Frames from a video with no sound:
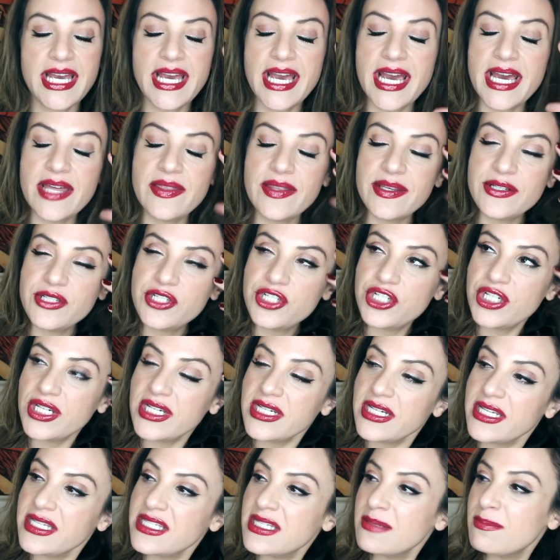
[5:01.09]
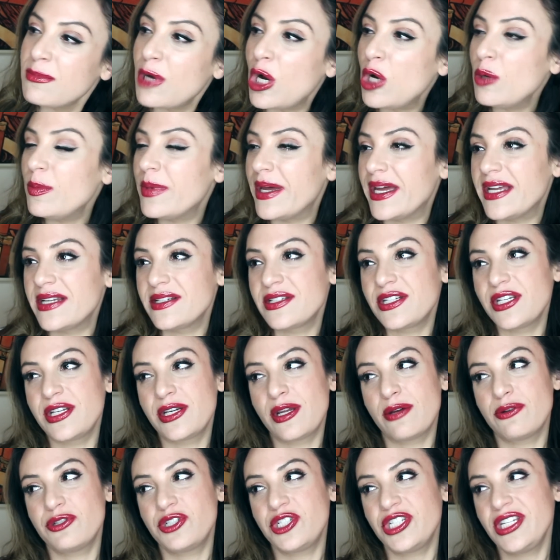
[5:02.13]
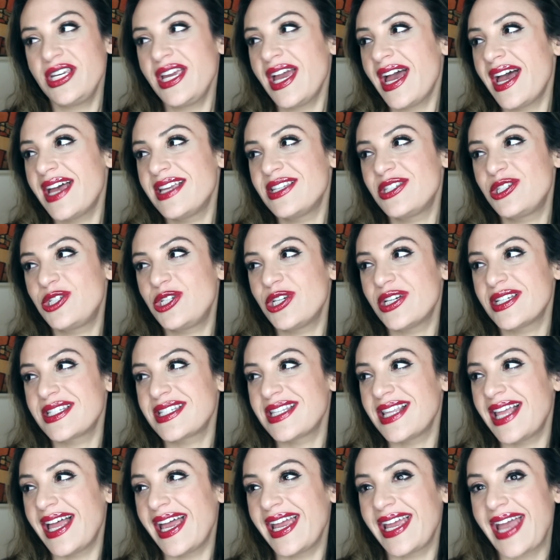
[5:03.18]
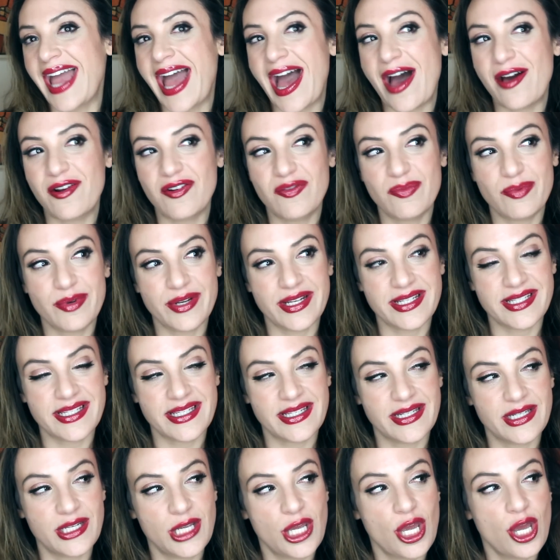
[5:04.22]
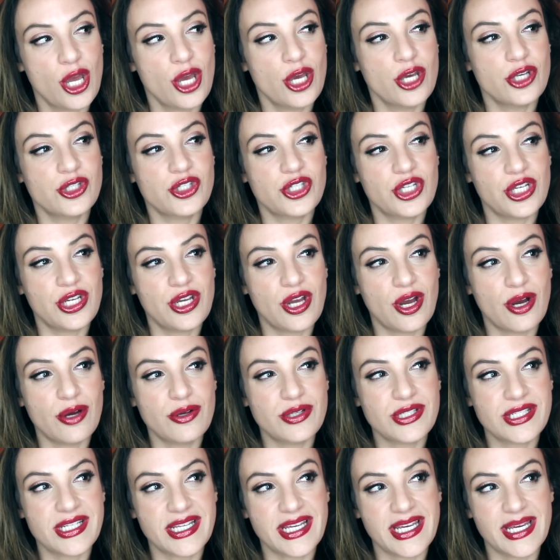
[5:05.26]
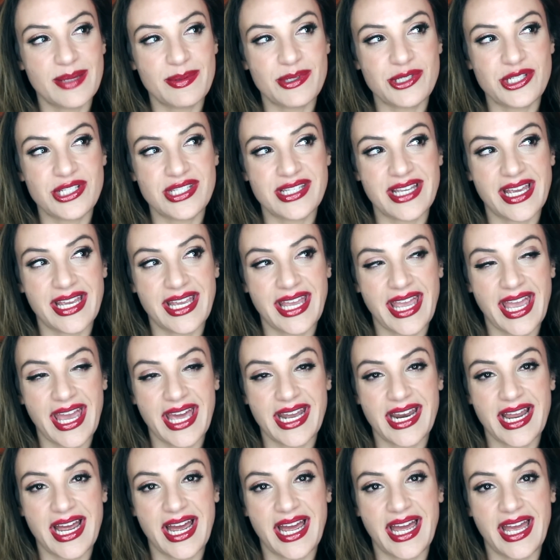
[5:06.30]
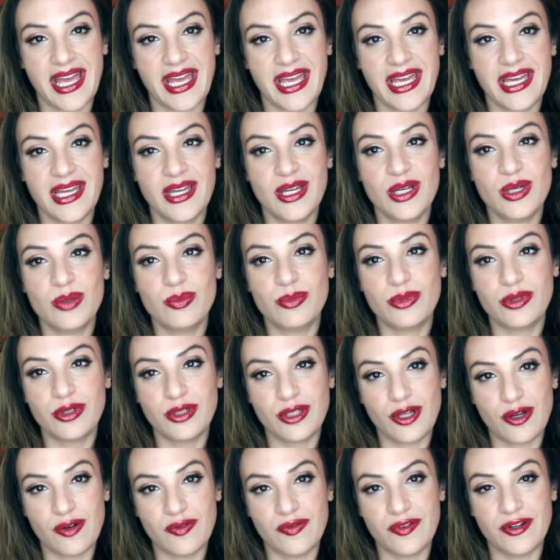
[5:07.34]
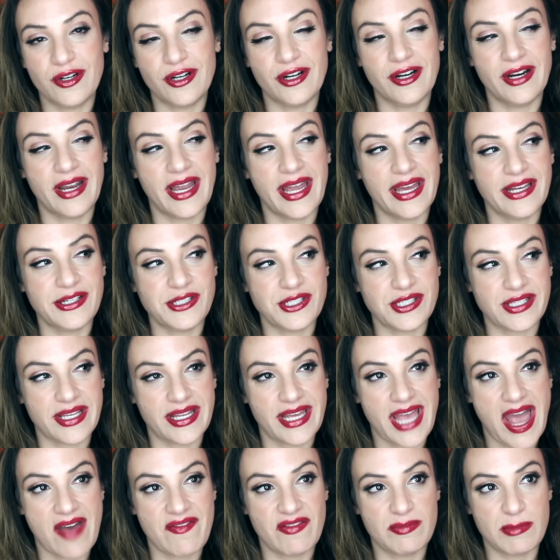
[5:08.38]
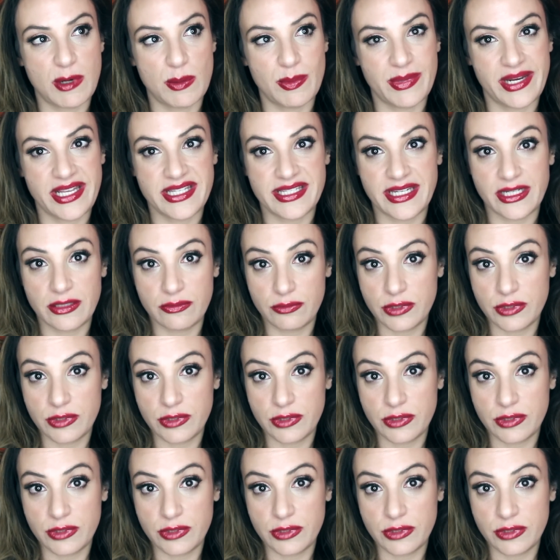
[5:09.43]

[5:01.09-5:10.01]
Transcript: And then she needs a moment. You know, she has just like out of prison. She goes to him and she's like, can I pull over and just like have a moment? He's like,